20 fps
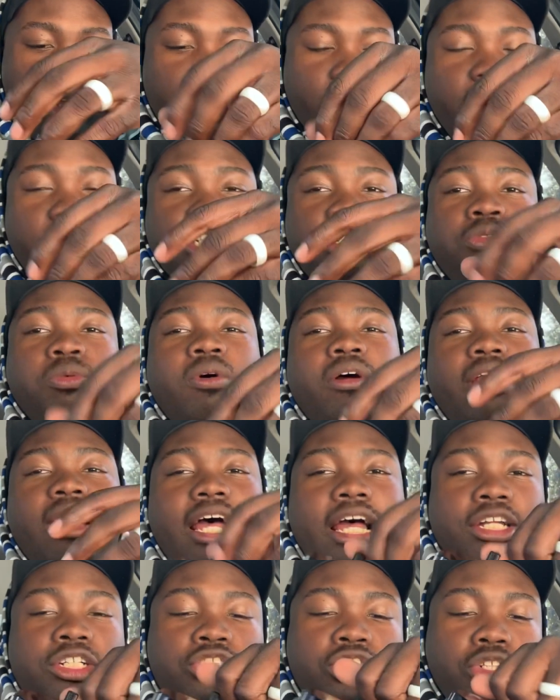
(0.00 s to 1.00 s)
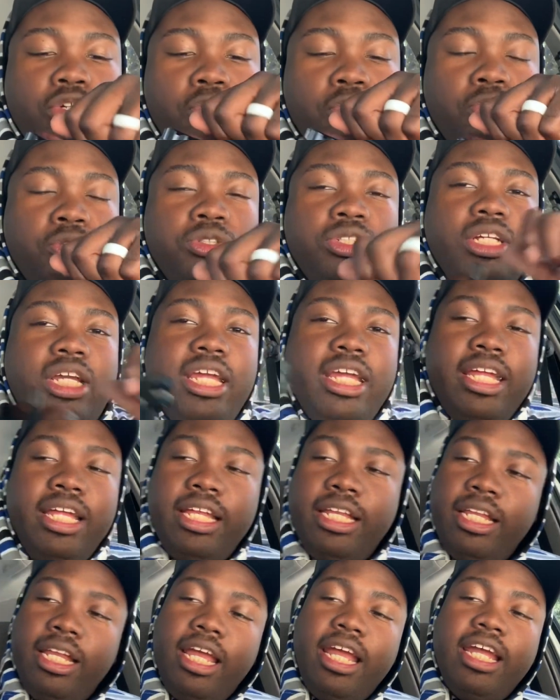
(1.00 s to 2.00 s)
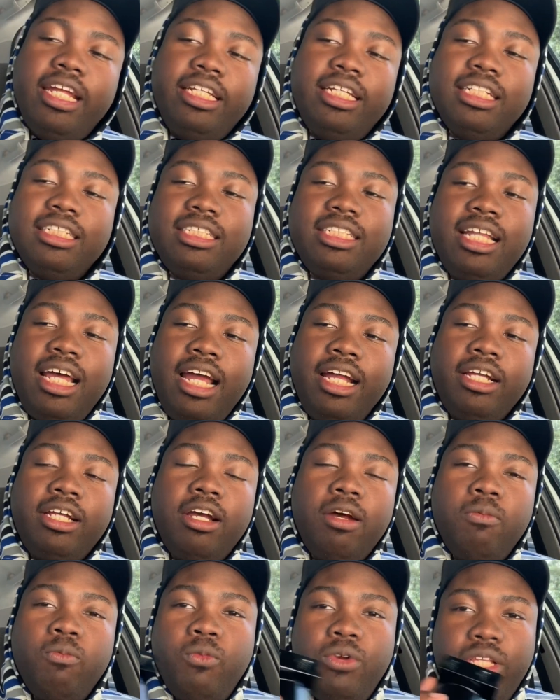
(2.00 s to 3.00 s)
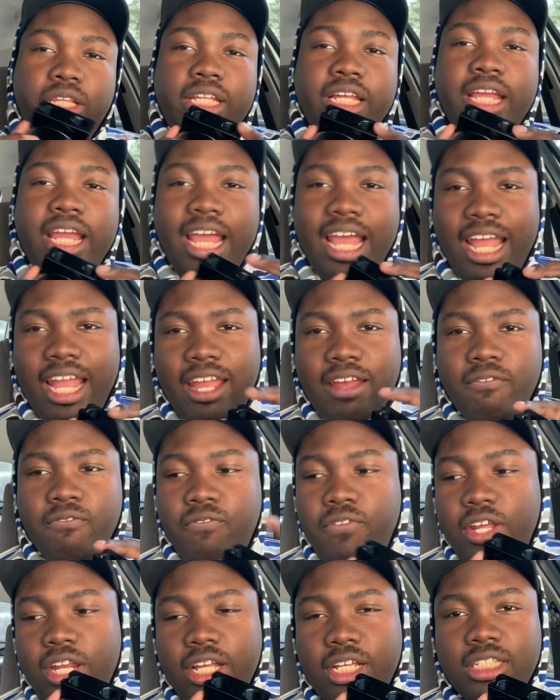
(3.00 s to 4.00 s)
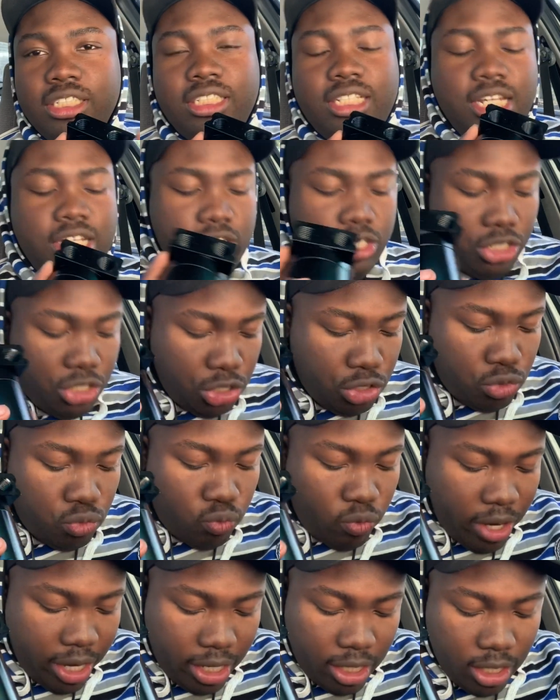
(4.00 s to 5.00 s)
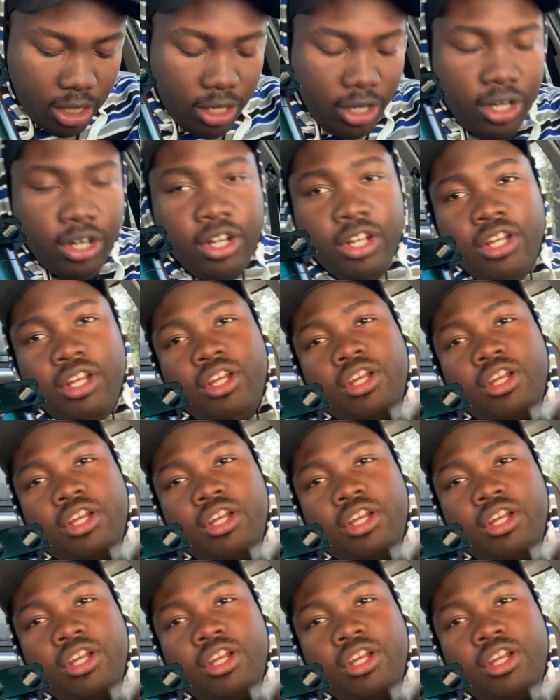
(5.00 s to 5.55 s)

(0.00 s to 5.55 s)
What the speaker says: This one I chose, and it does not come with the AN fittings. These are just regular